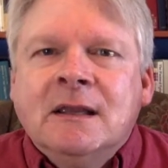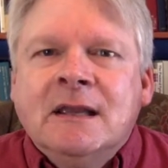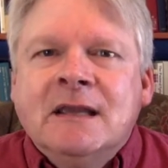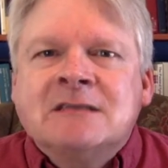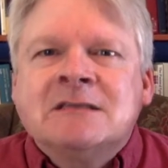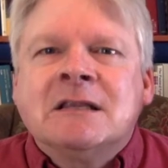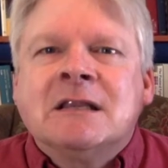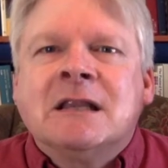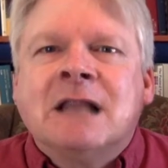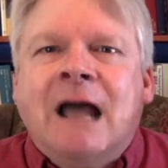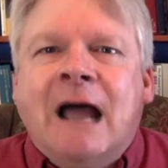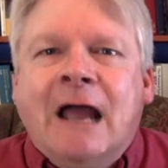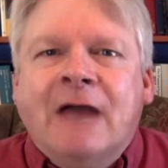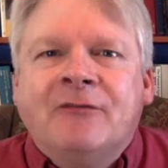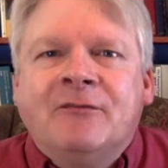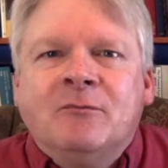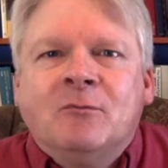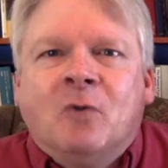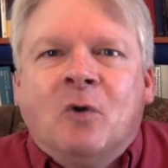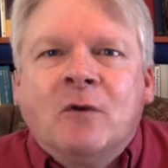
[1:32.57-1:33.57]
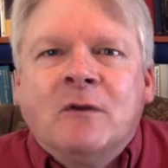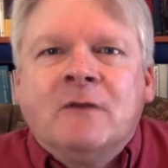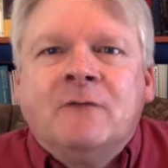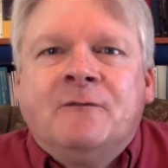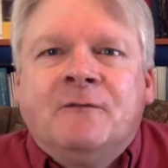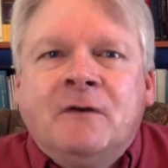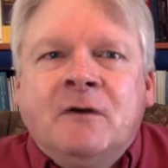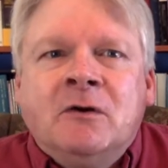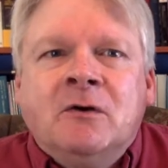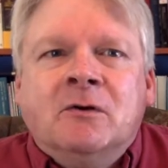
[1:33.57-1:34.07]
Isn't life more than
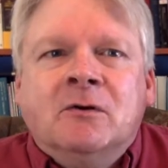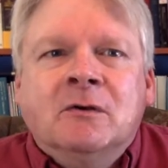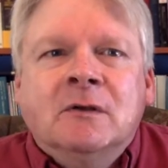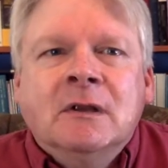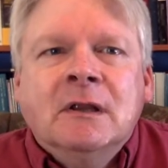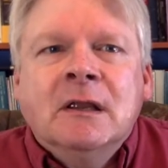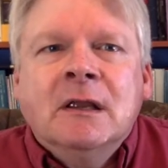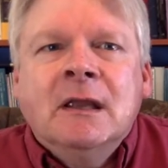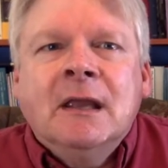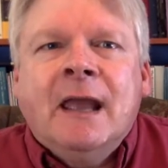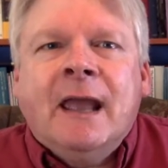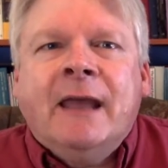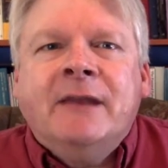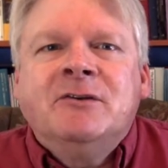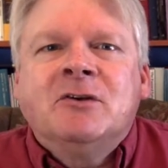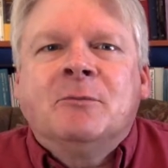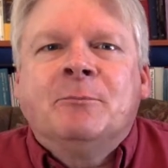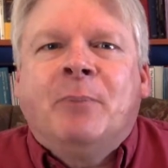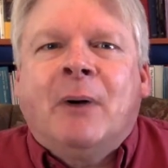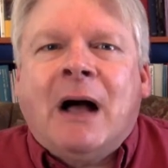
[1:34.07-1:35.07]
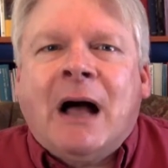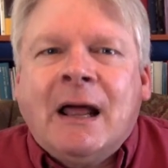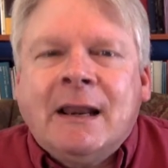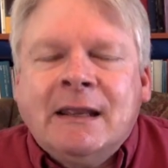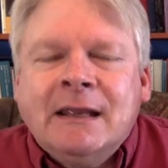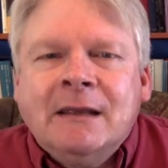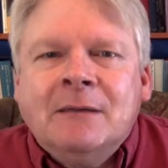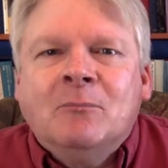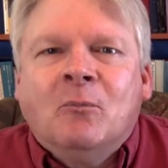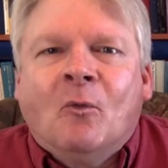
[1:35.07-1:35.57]
food and your
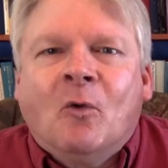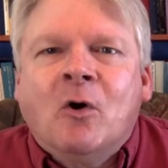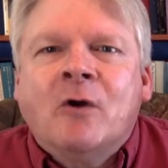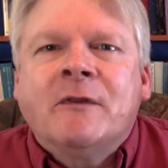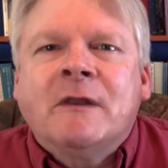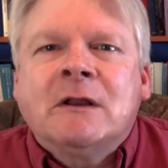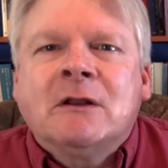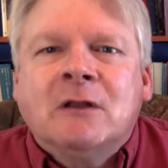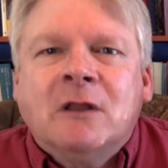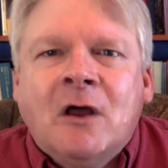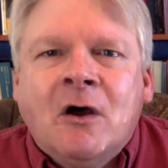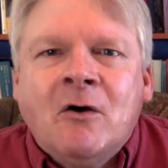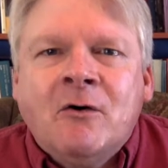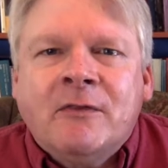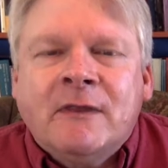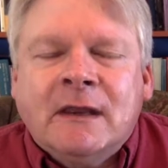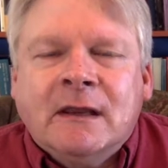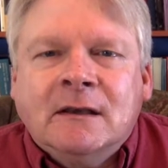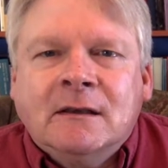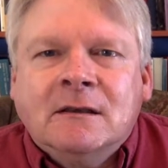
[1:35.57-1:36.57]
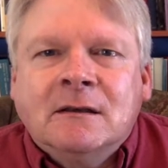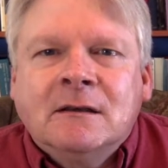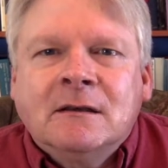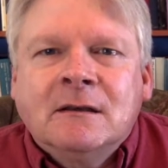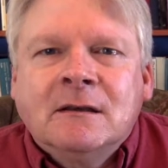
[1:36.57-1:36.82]
body more than clothing?